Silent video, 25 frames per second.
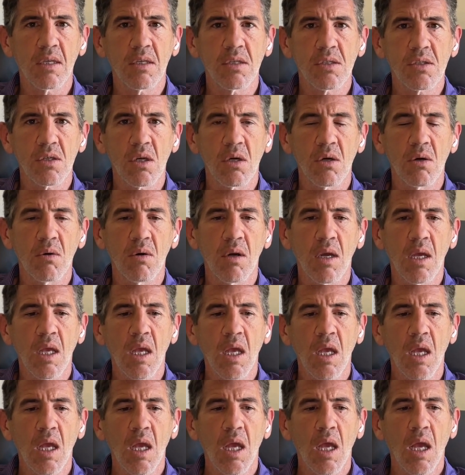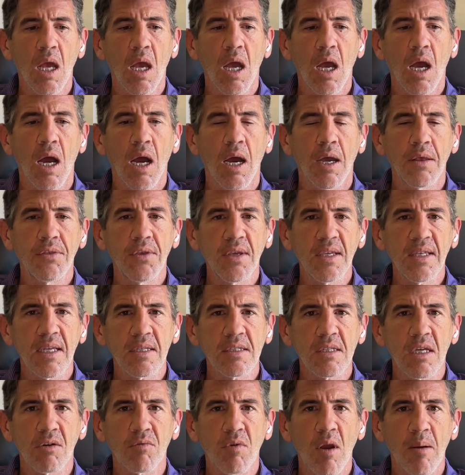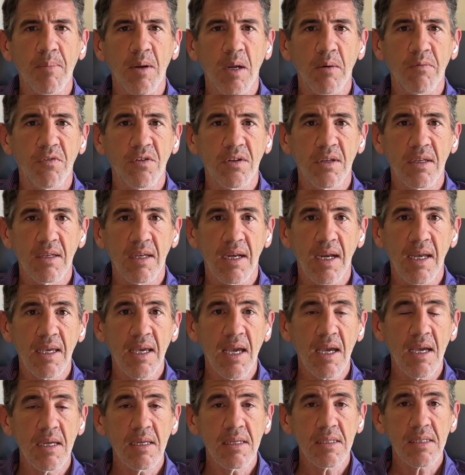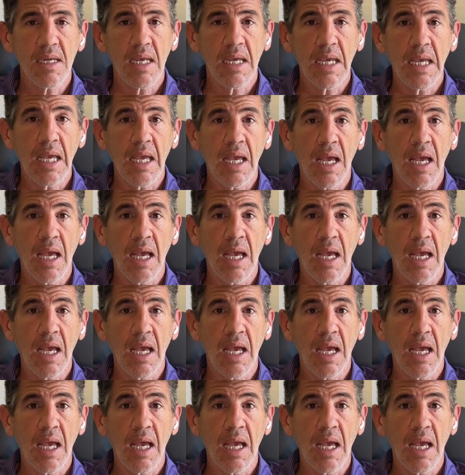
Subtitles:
So I think that's going to wrap it up for today, guys.